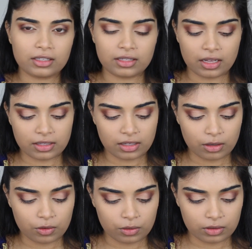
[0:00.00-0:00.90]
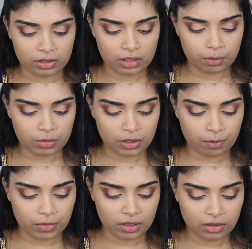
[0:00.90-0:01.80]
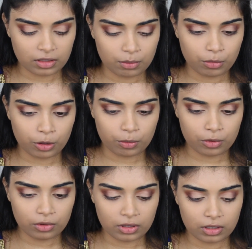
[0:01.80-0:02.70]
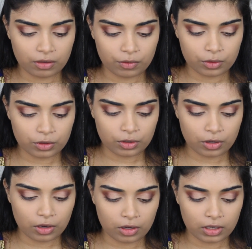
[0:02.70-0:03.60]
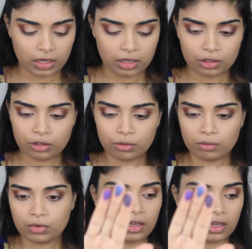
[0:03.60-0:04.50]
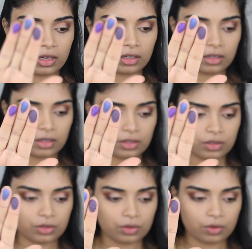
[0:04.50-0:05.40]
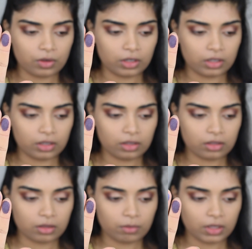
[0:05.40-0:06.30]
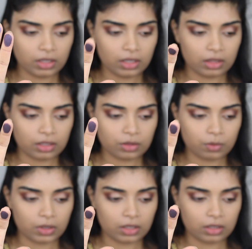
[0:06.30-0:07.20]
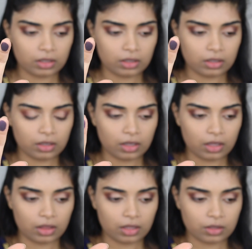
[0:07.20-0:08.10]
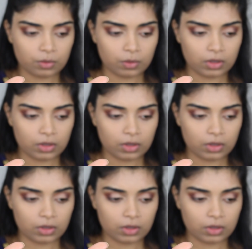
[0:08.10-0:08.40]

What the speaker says: Anastasia called Deep something, Deep Purple. And then I've also got Heirloom and Azure. So I'm thinking this one and this